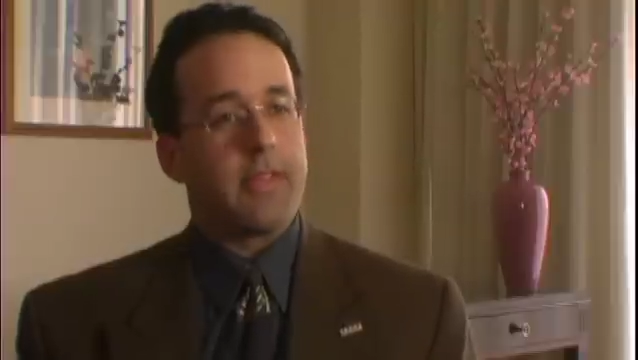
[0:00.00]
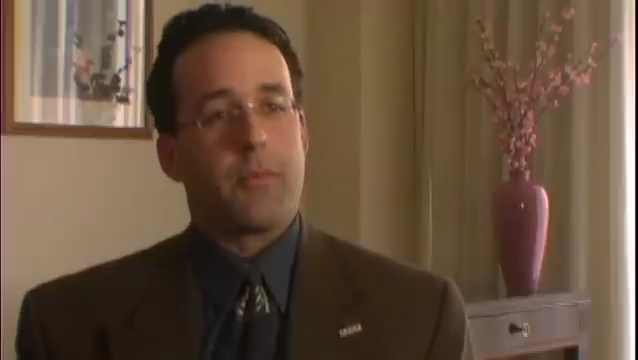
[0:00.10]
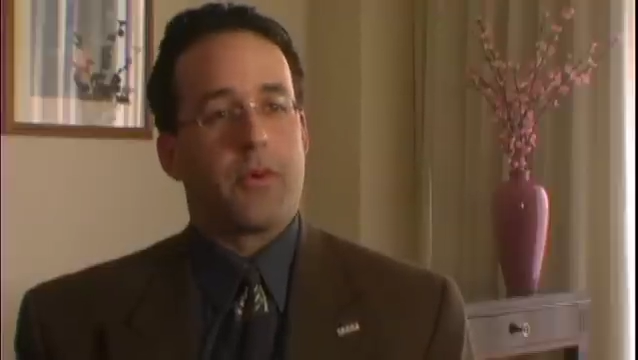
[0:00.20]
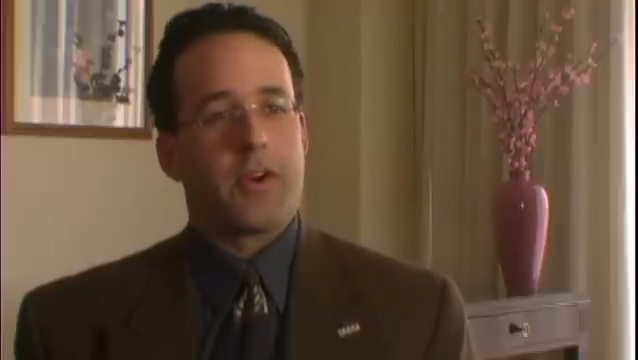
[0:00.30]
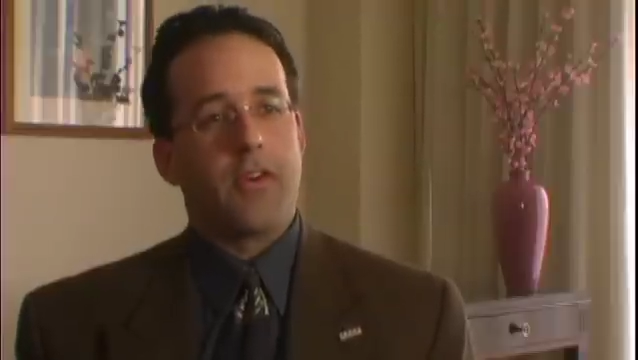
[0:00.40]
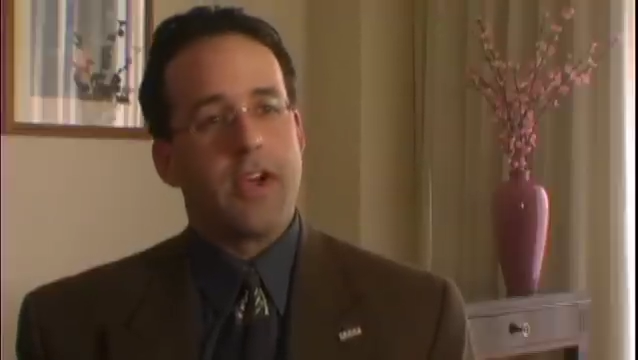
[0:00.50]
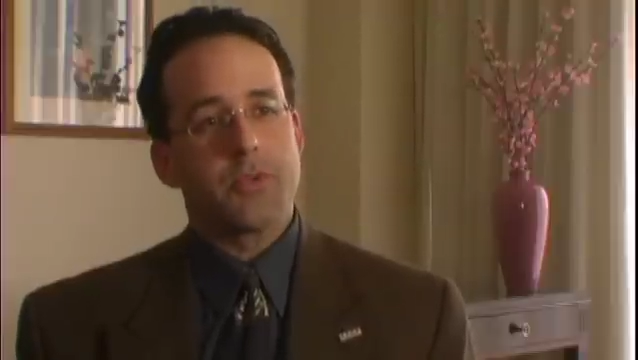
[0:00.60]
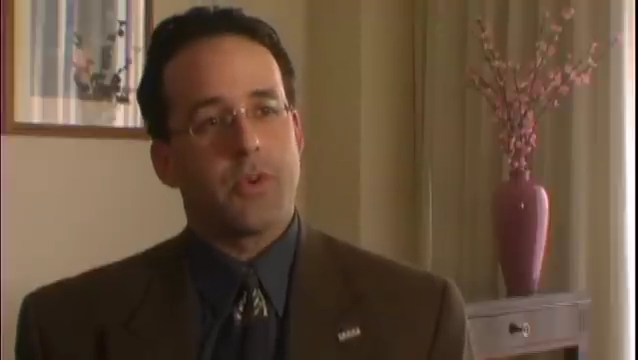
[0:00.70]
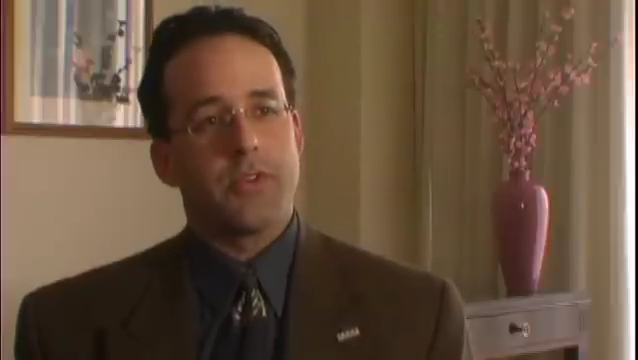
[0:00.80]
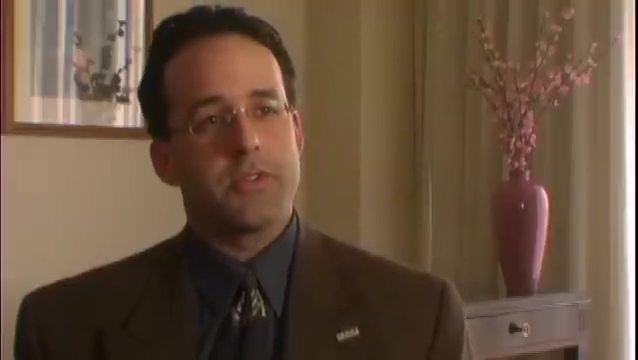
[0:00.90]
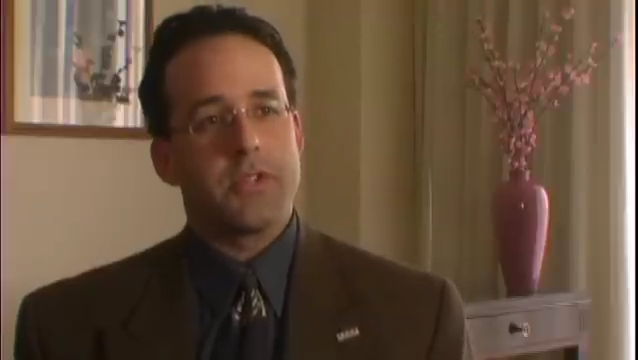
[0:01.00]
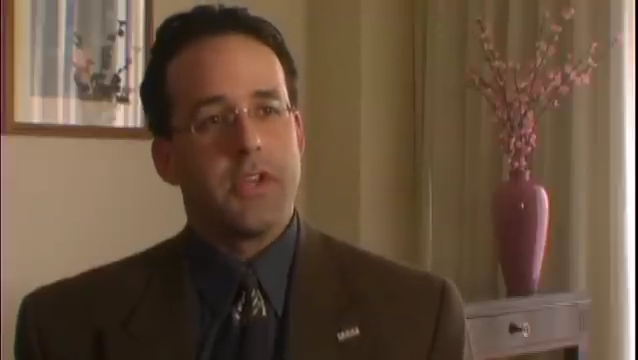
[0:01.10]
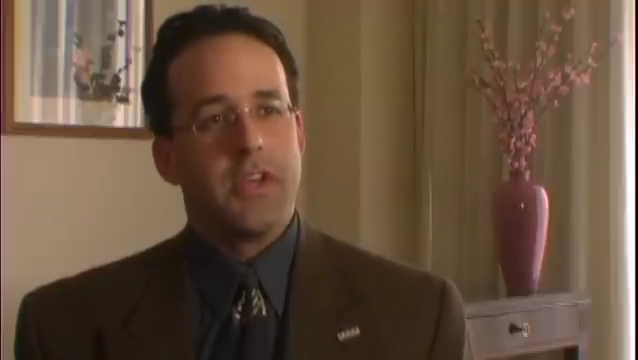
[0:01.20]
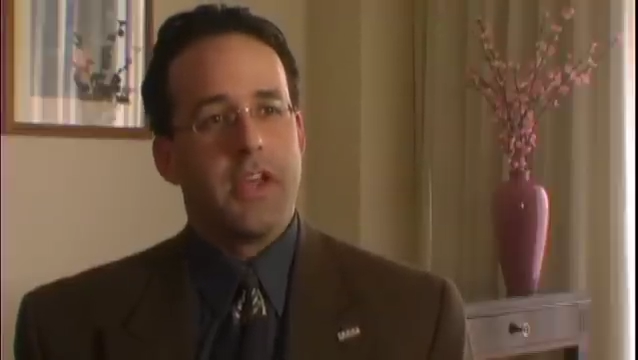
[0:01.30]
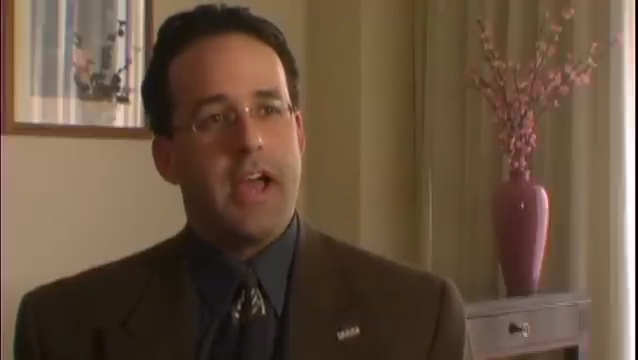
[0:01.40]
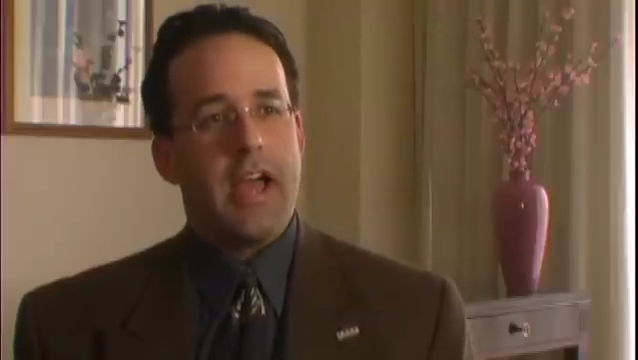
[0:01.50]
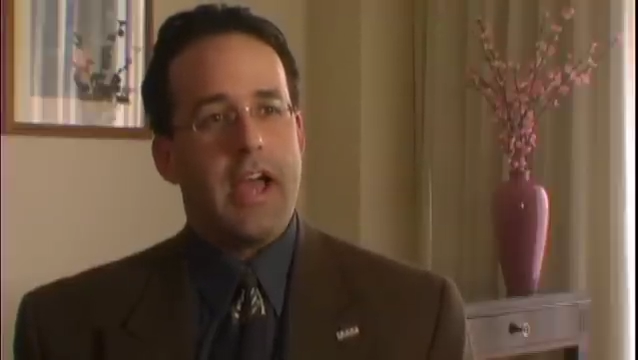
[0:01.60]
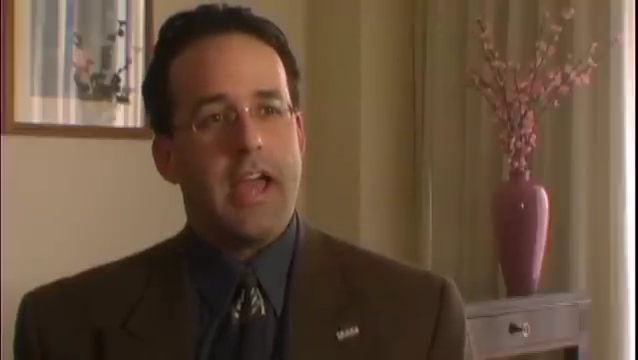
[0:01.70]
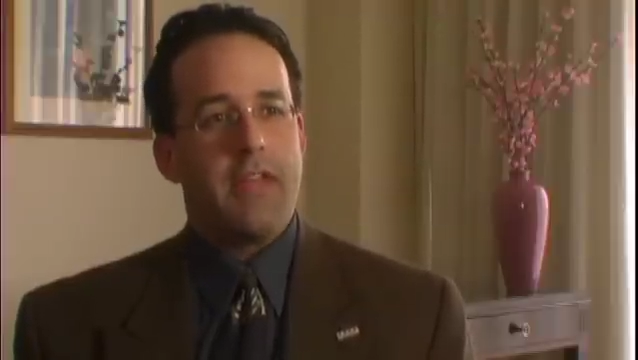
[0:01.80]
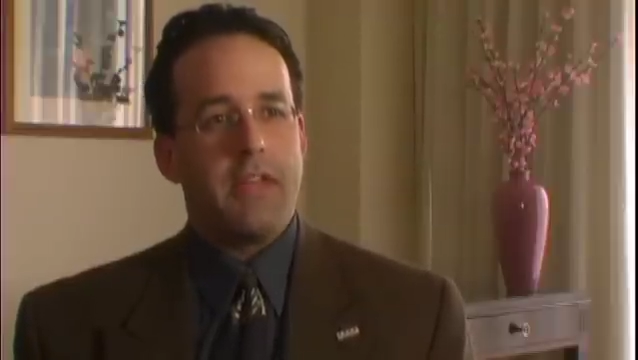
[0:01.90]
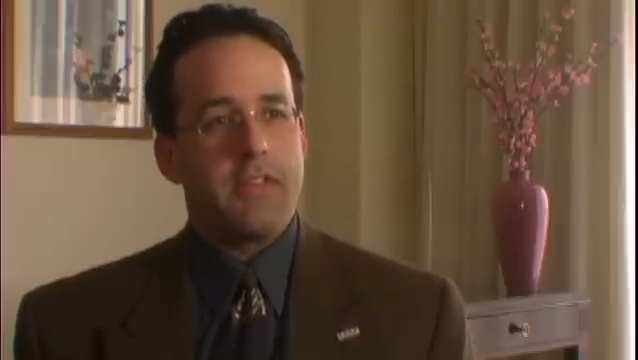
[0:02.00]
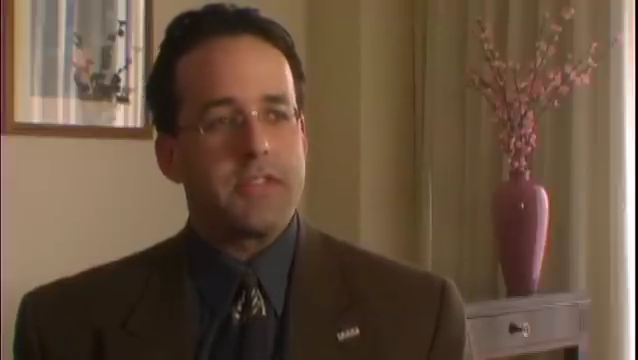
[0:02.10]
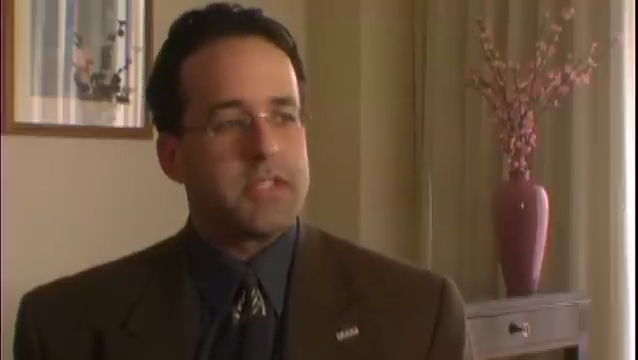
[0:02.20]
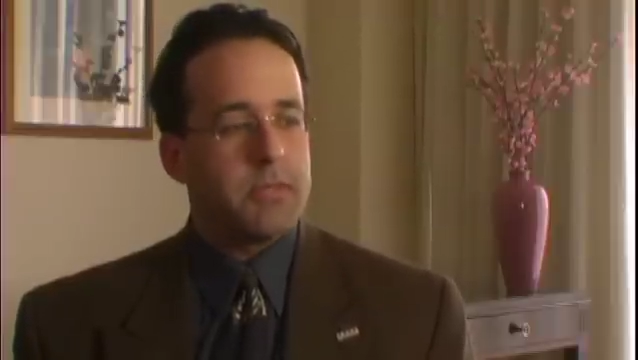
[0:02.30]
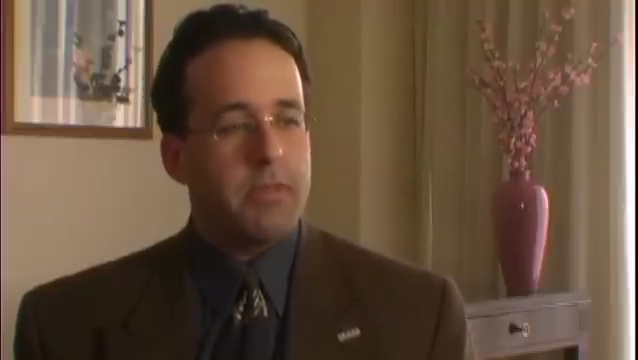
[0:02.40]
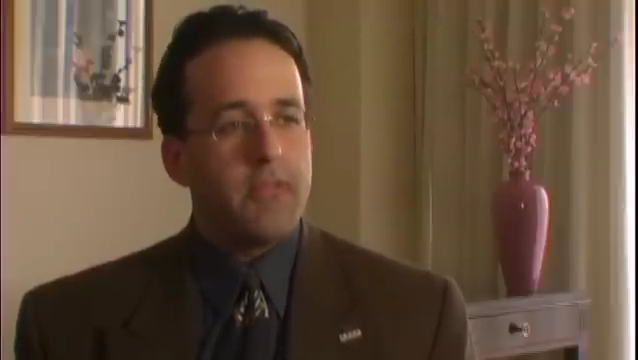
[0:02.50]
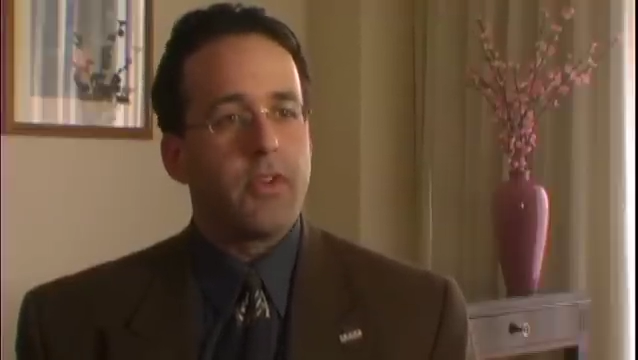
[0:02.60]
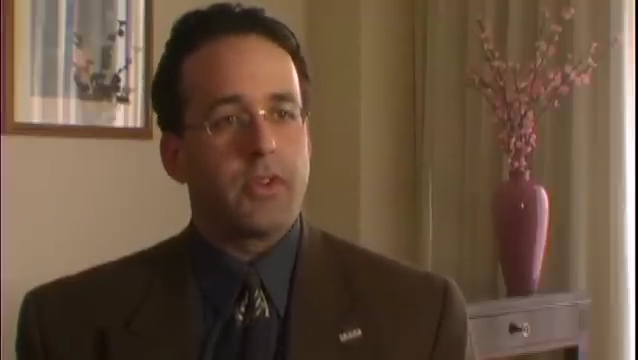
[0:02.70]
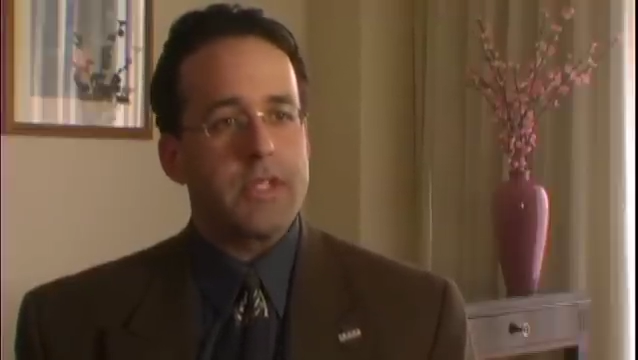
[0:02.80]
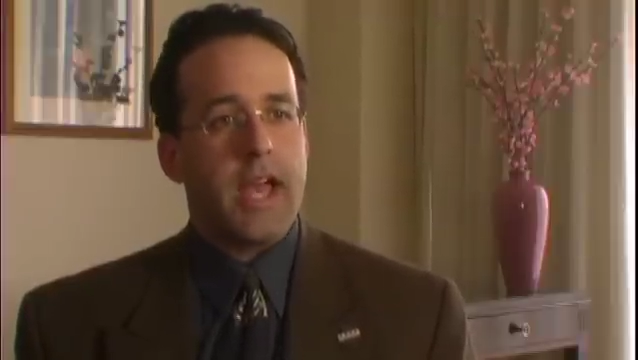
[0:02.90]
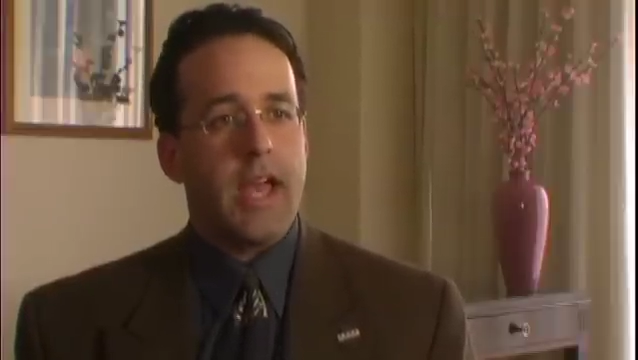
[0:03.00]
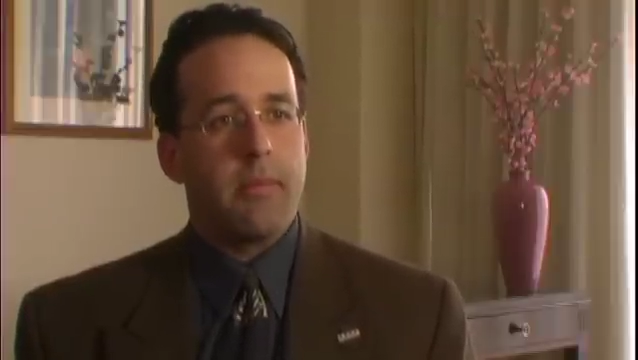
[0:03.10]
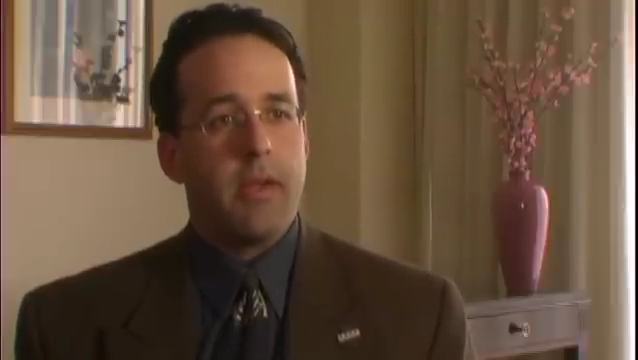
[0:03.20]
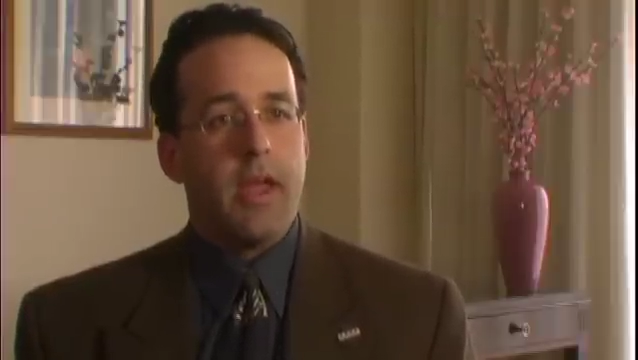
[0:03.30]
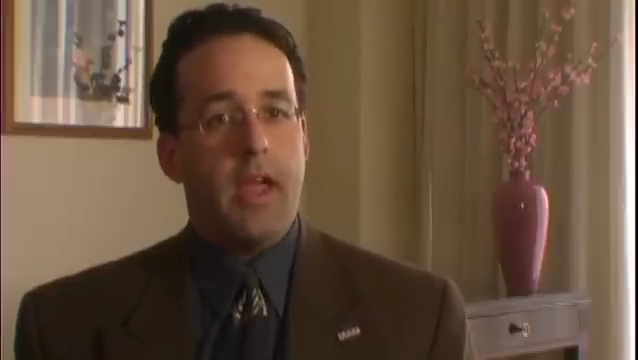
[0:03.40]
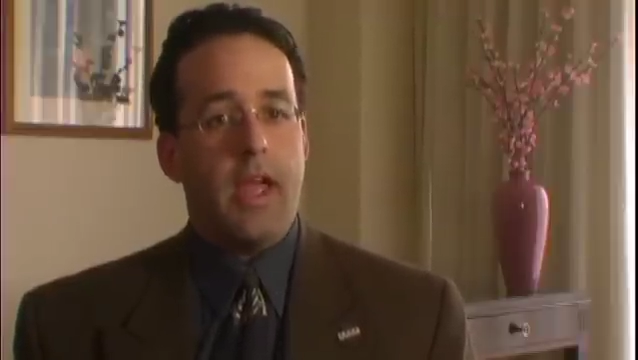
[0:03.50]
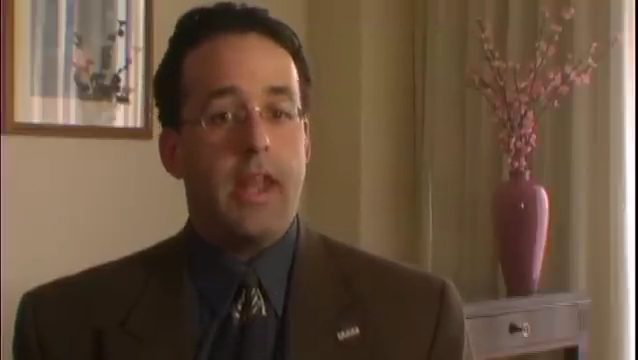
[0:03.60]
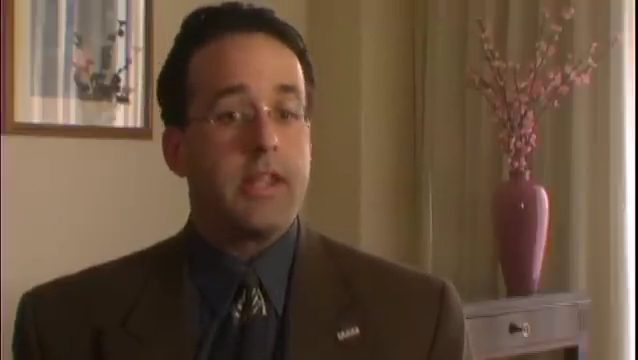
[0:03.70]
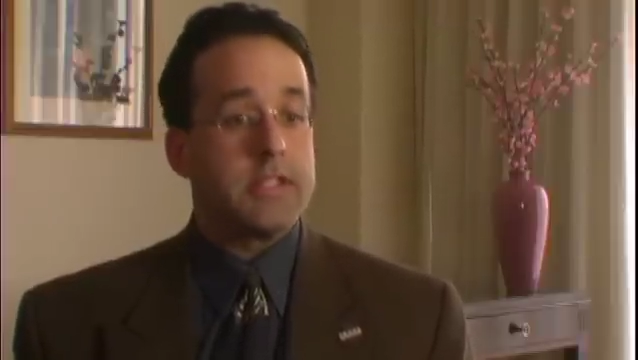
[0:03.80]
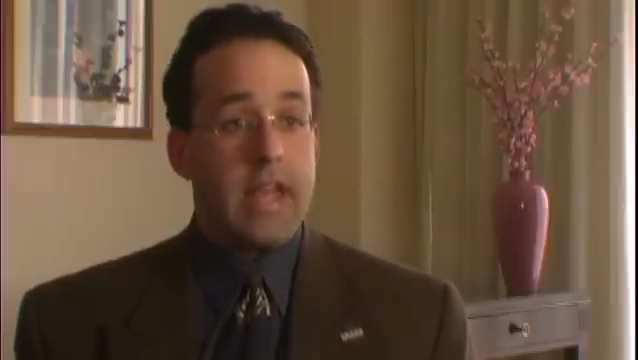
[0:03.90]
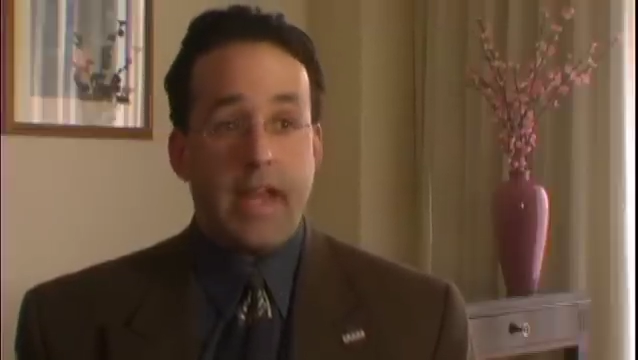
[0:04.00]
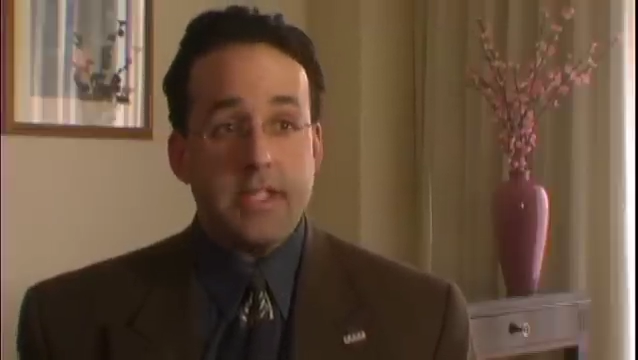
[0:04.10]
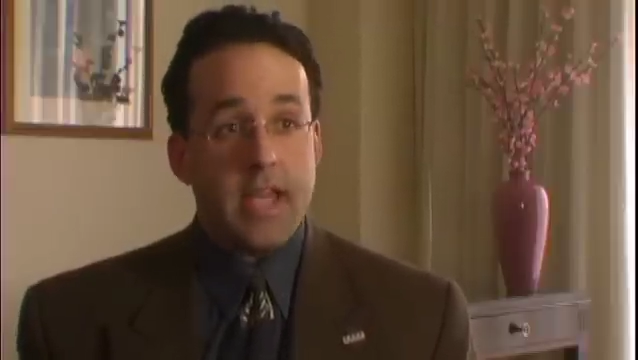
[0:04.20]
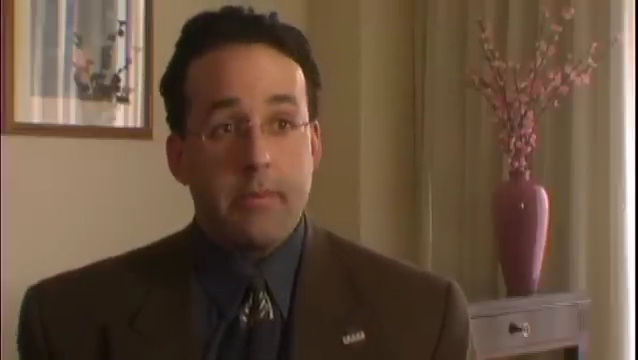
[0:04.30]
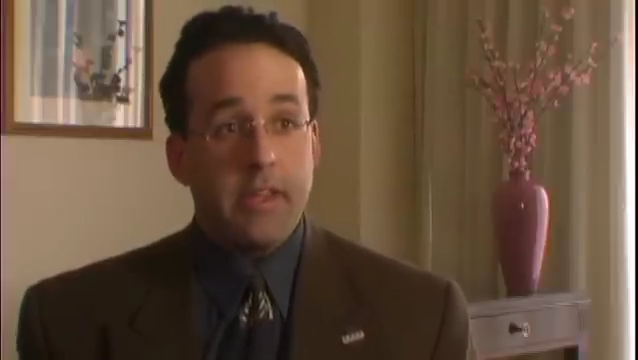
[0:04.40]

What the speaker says: that we're at a crossroads. I think this is a pivotal time, and it's not a time to